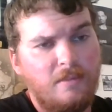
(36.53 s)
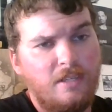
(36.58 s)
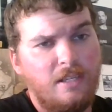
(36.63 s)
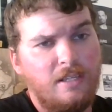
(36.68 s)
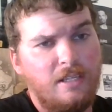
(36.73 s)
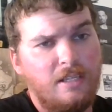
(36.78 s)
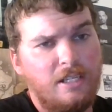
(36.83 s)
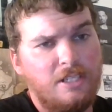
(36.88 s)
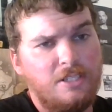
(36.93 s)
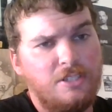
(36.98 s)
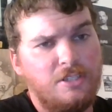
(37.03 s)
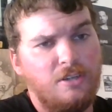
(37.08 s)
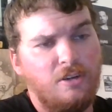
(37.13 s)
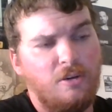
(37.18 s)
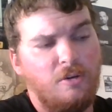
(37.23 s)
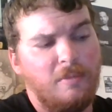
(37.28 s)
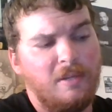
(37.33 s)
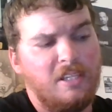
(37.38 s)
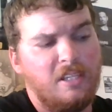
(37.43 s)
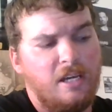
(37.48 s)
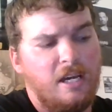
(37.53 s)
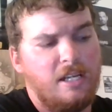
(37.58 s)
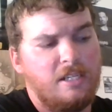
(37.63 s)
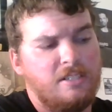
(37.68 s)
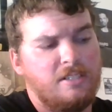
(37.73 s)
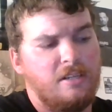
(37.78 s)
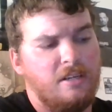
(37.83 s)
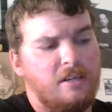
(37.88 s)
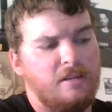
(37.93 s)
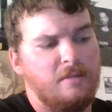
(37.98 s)
and let you know my
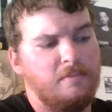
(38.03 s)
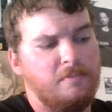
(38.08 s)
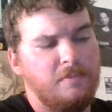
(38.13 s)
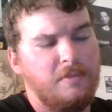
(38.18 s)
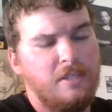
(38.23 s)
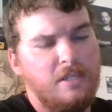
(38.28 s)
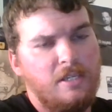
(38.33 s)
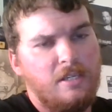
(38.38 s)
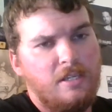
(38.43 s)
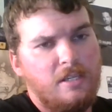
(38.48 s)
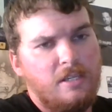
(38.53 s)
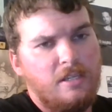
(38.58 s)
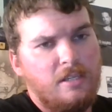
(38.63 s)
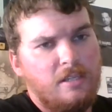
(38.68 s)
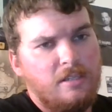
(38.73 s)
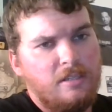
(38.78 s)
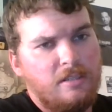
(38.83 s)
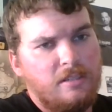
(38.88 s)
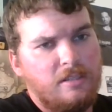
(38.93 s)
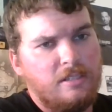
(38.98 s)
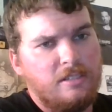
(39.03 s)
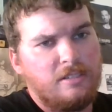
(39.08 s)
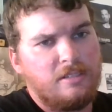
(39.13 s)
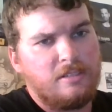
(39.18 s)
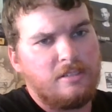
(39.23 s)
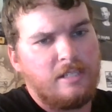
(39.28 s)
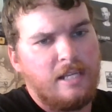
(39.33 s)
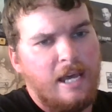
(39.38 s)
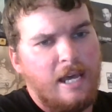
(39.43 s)
thoughts on this